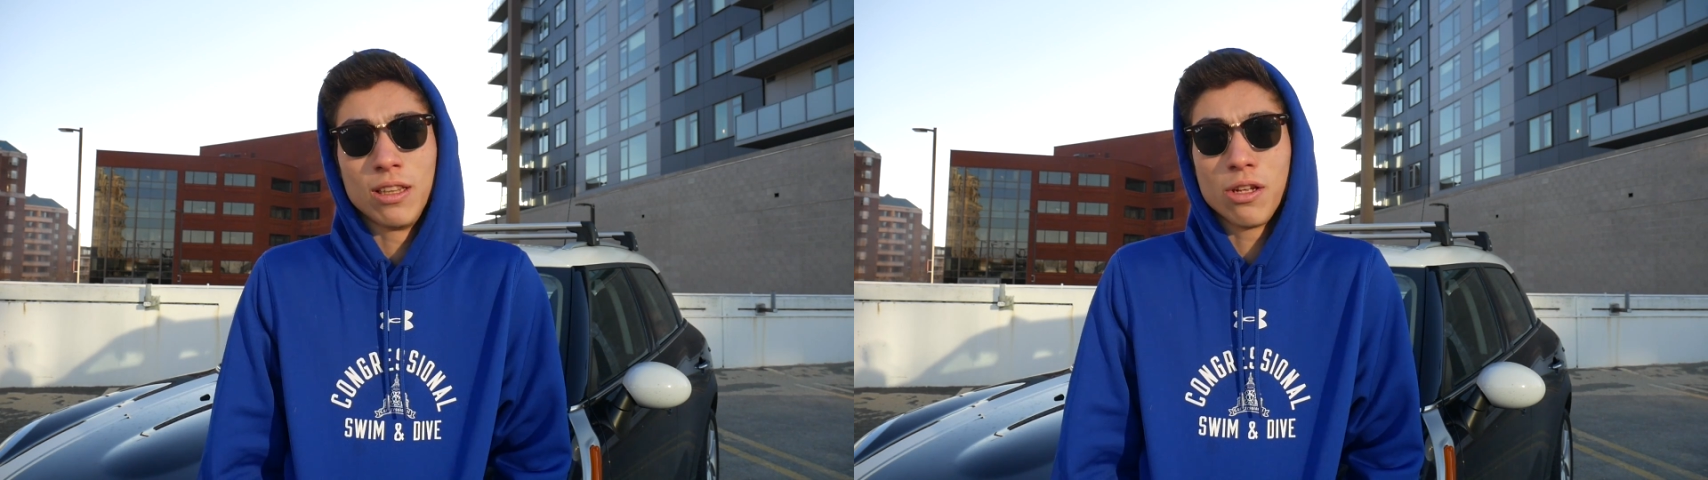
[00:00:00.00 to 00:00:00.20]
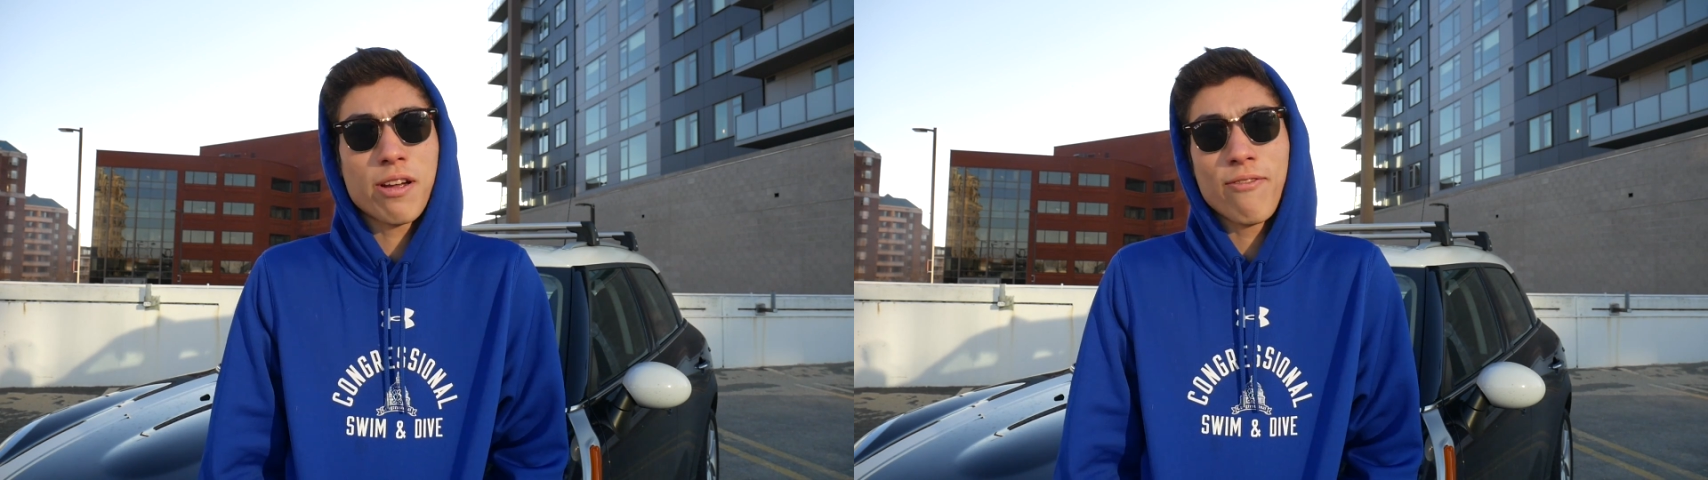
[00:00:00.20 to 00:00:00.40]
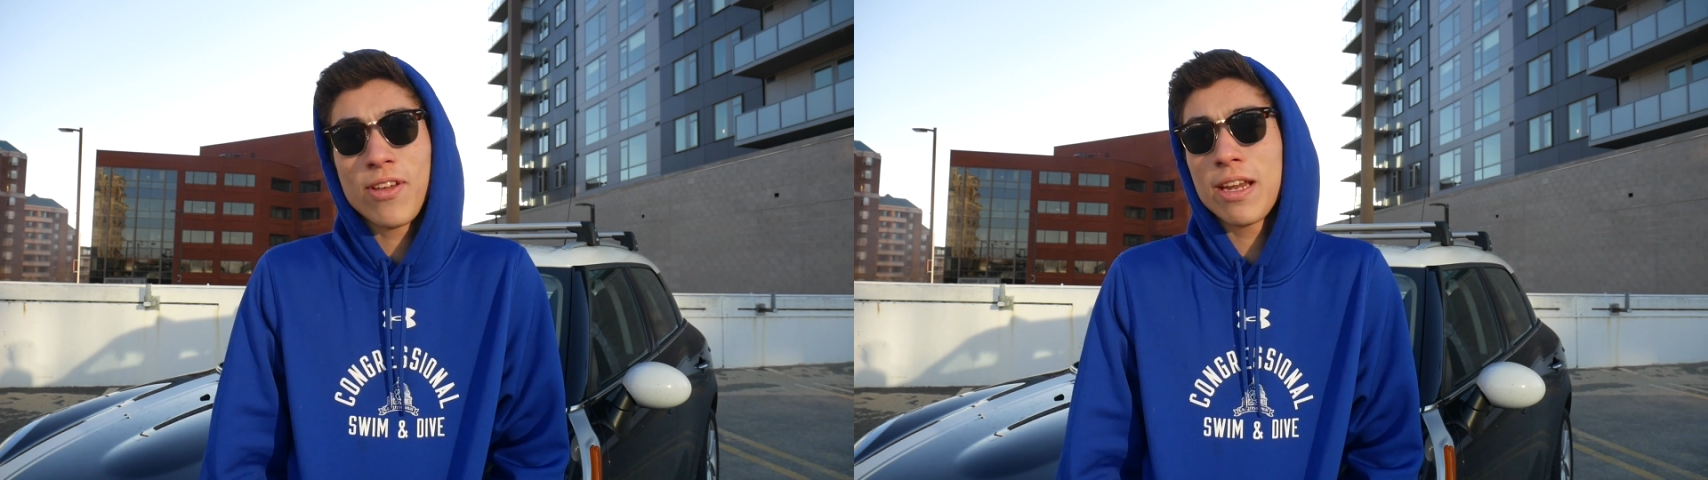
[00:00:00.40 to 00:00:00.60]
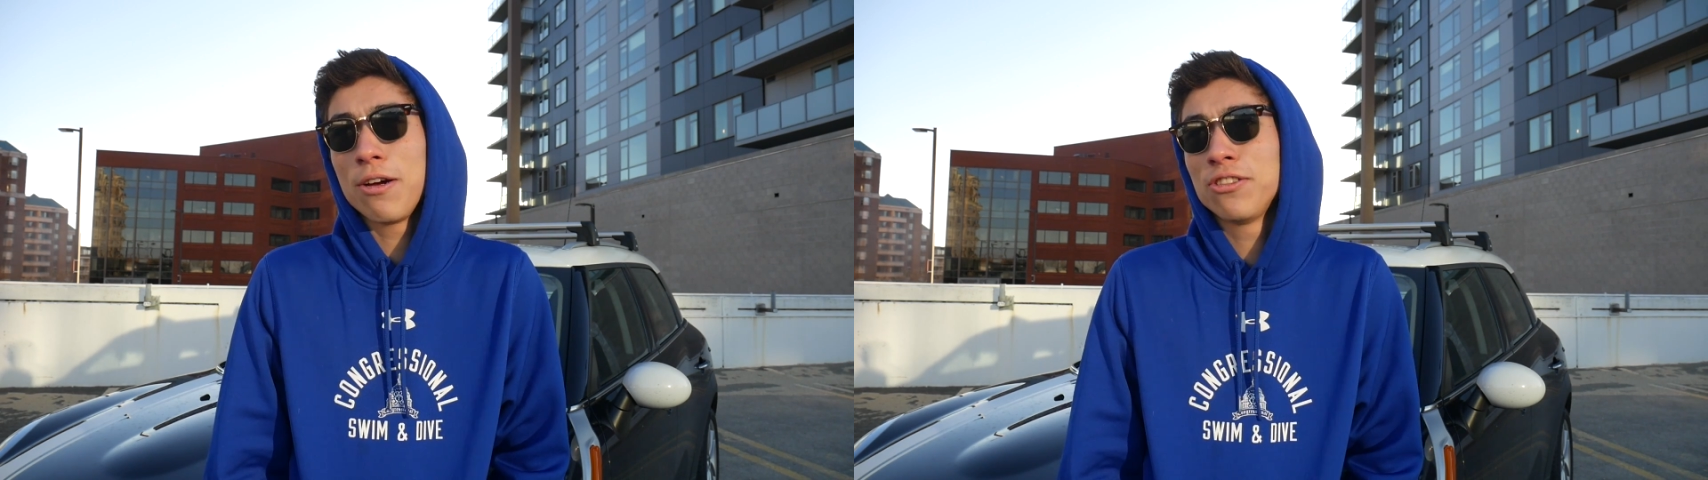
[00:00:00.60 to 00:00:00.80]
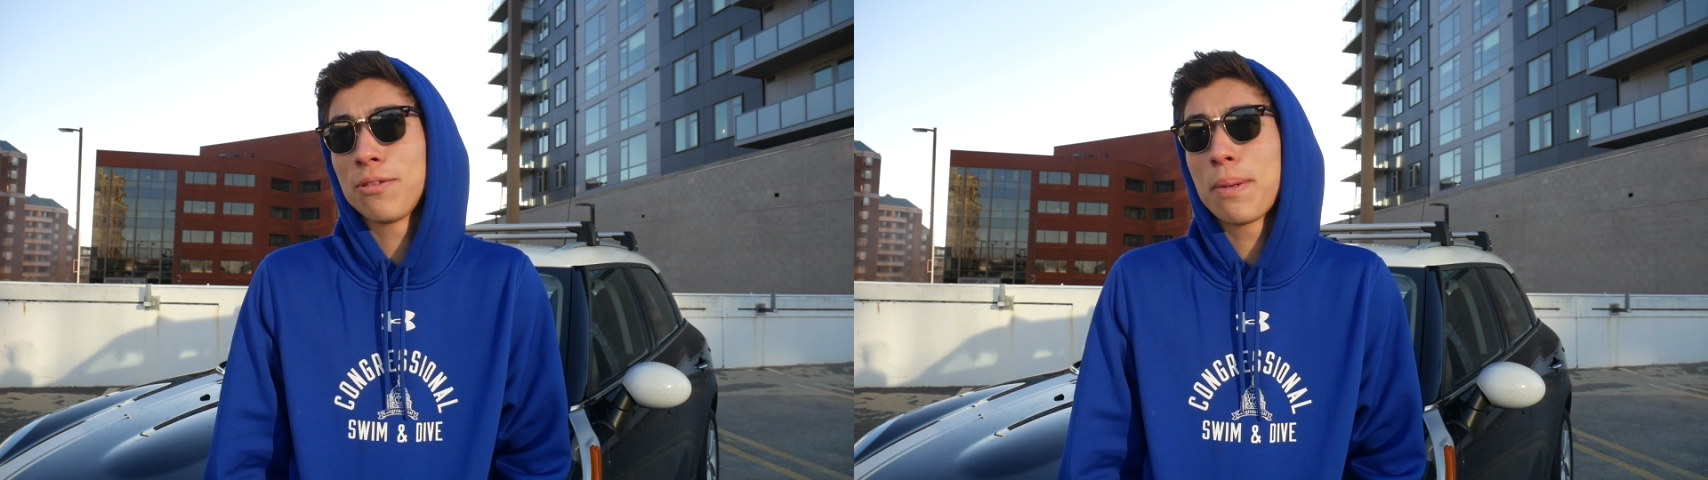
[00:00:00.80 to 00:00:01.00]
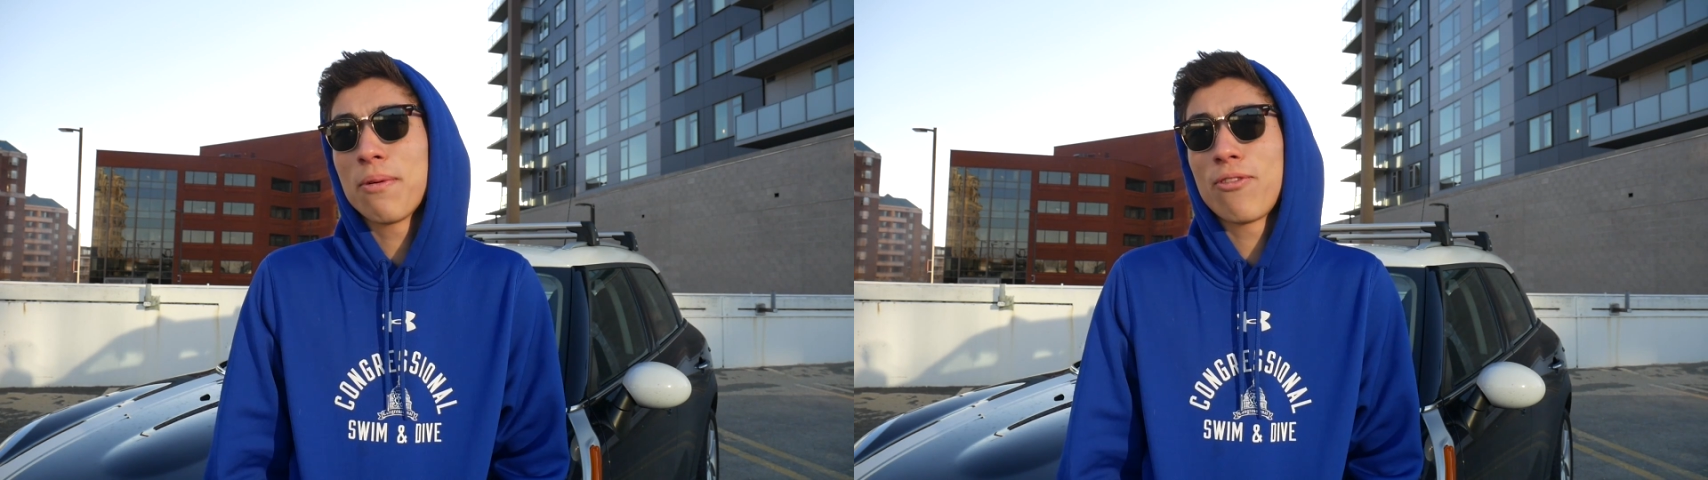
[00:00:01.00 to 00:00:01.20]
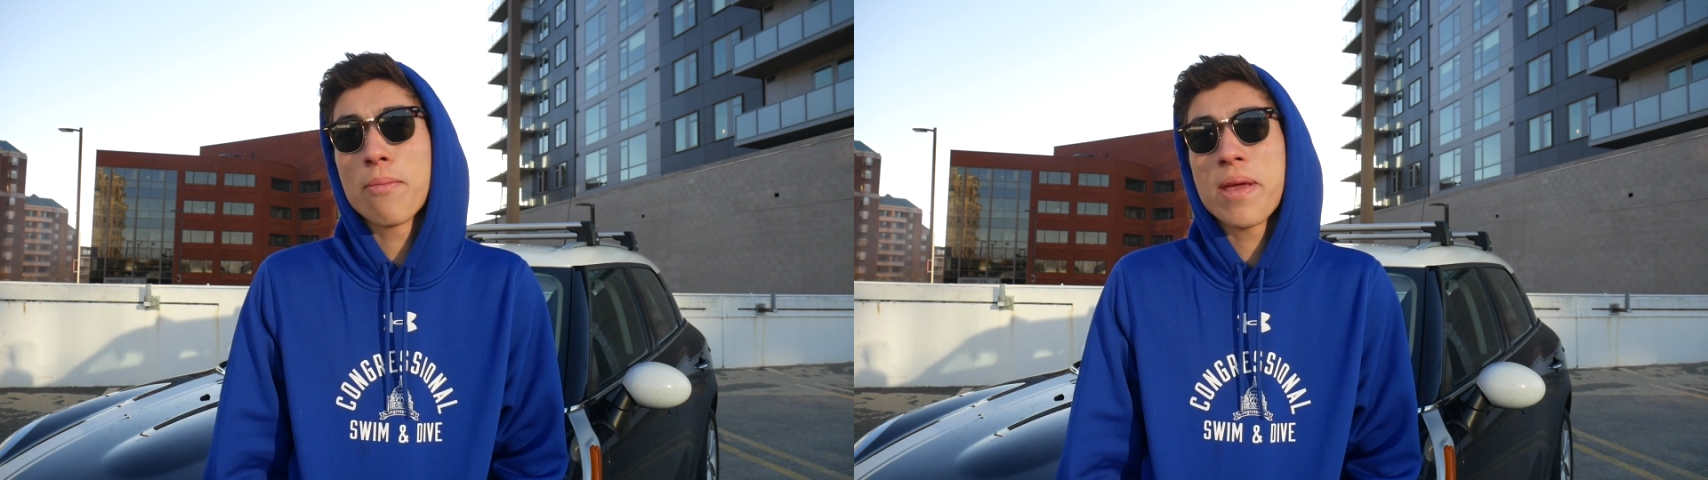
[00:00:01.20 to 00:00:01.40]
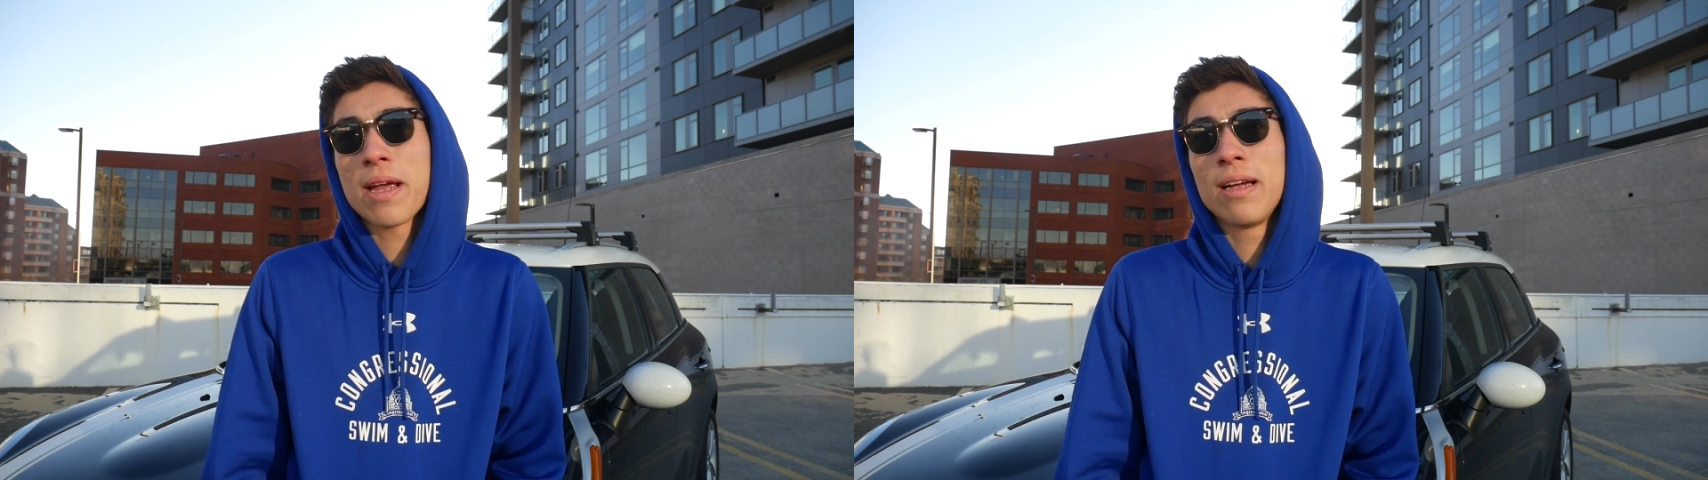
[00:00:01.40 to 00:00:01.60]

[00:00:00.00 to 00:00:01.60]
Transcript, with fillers: look up videos of people flipping,